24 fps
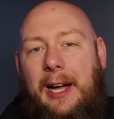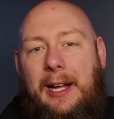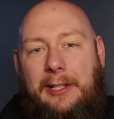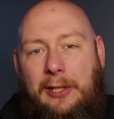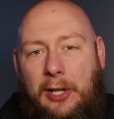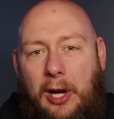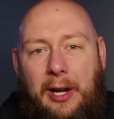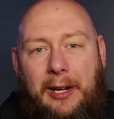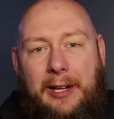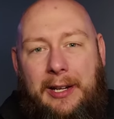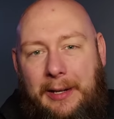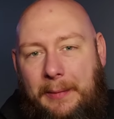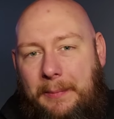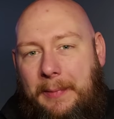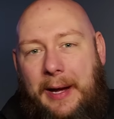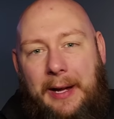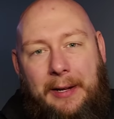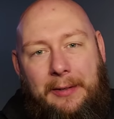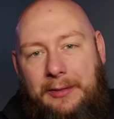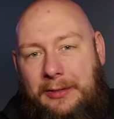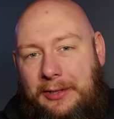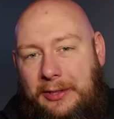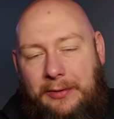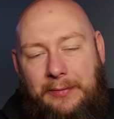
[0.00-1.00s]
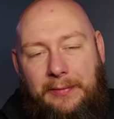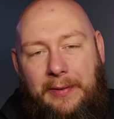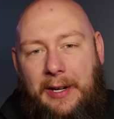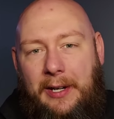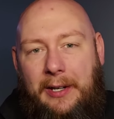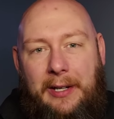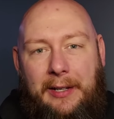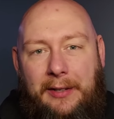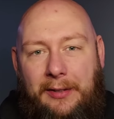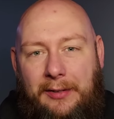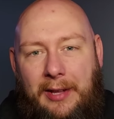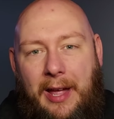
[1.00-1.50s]
talking about just
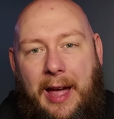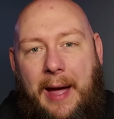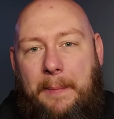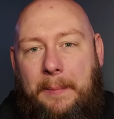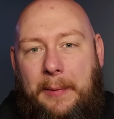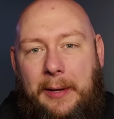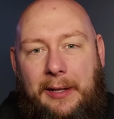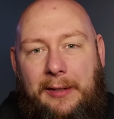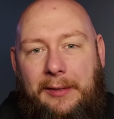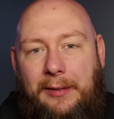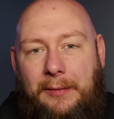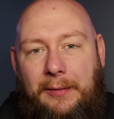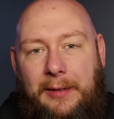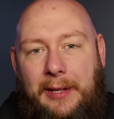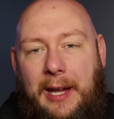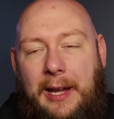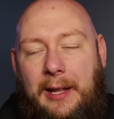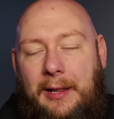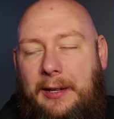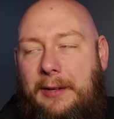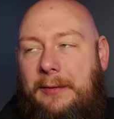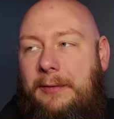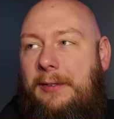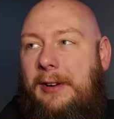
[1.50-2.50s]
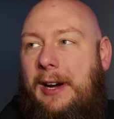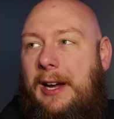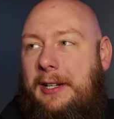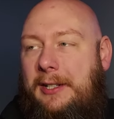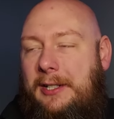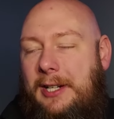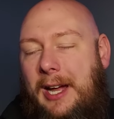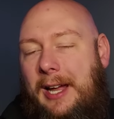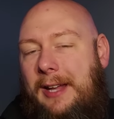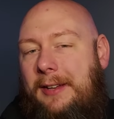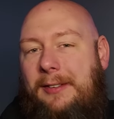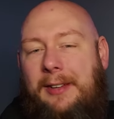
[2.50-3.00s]
various topics of the Alien
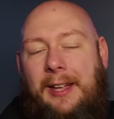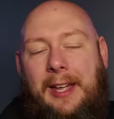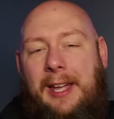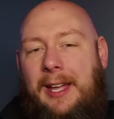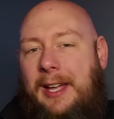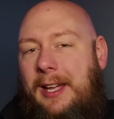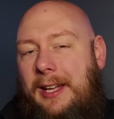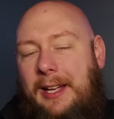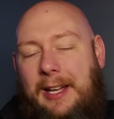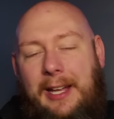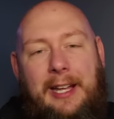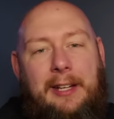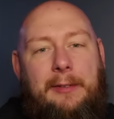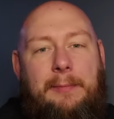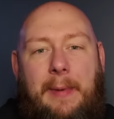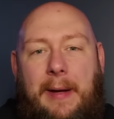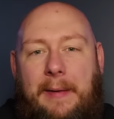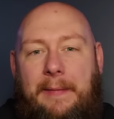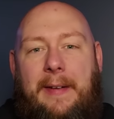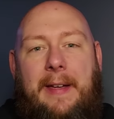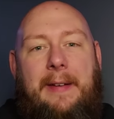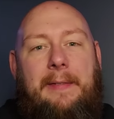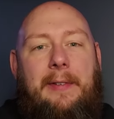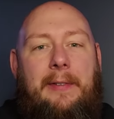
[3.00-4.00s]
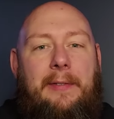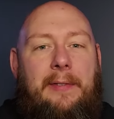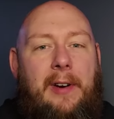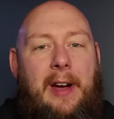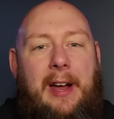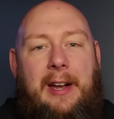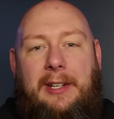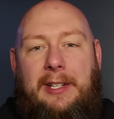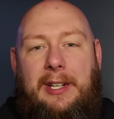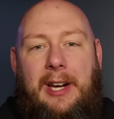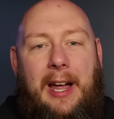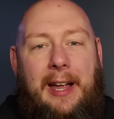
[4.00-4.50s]
franchise. It's my favorite
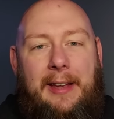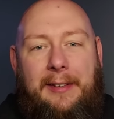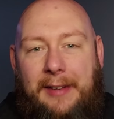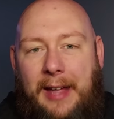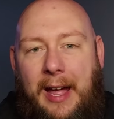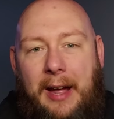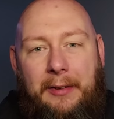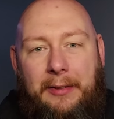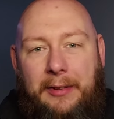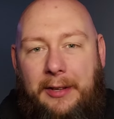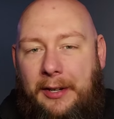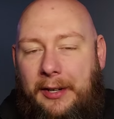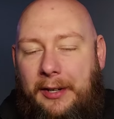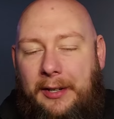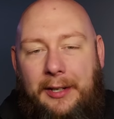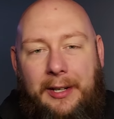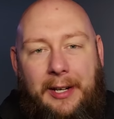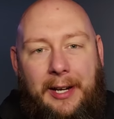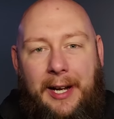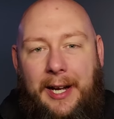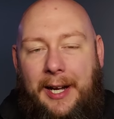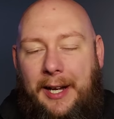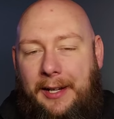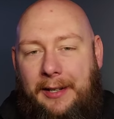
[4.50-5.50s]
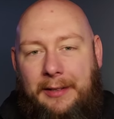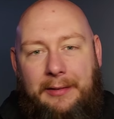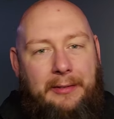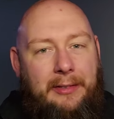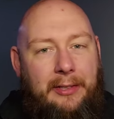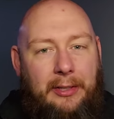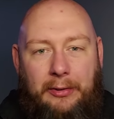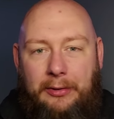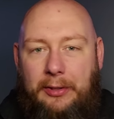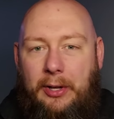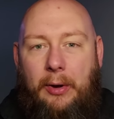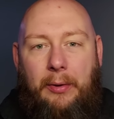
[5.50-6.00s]
franchise out there.
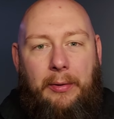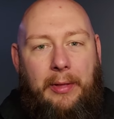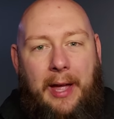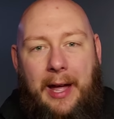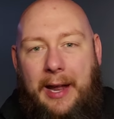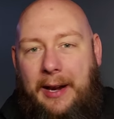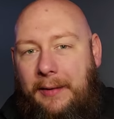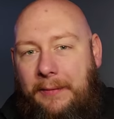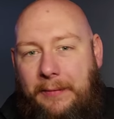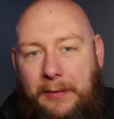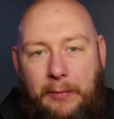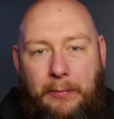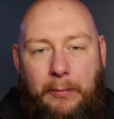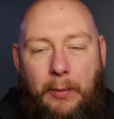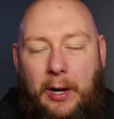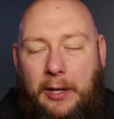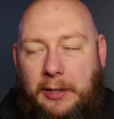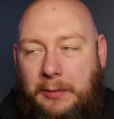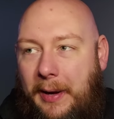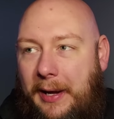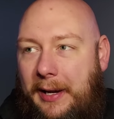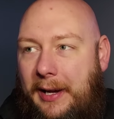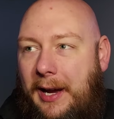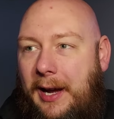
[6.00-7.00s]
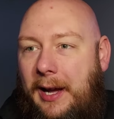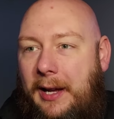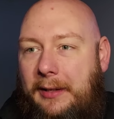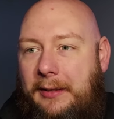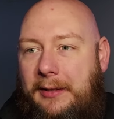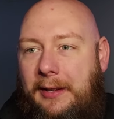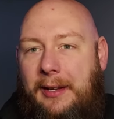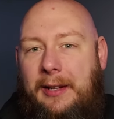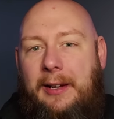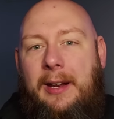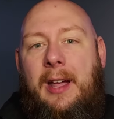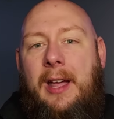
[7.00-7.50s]
You'll know that if you've watched my
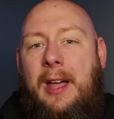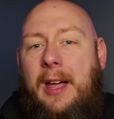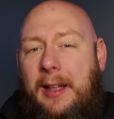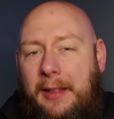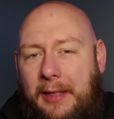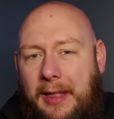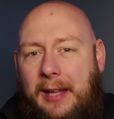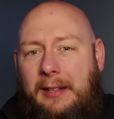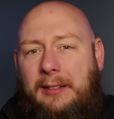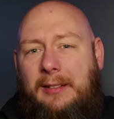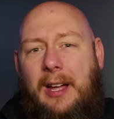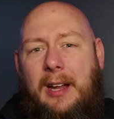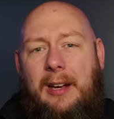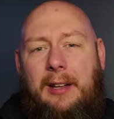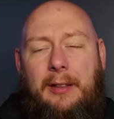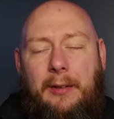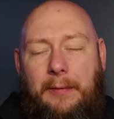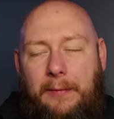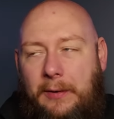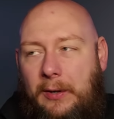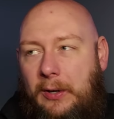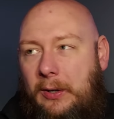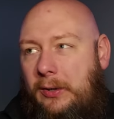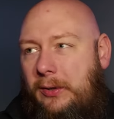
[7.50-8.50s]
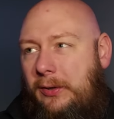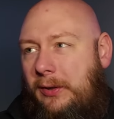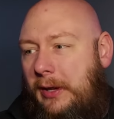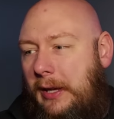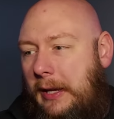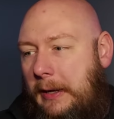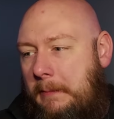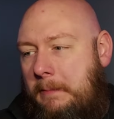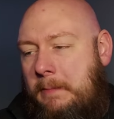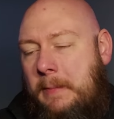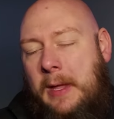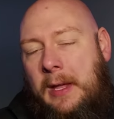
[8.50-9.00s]
content. That's kind of the first
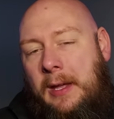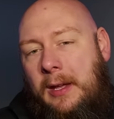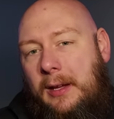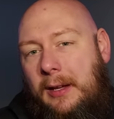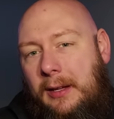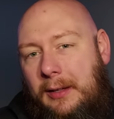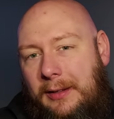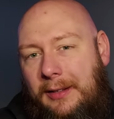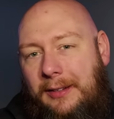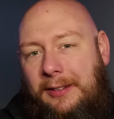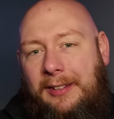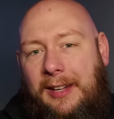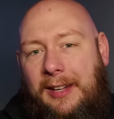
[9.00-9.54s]
thing. The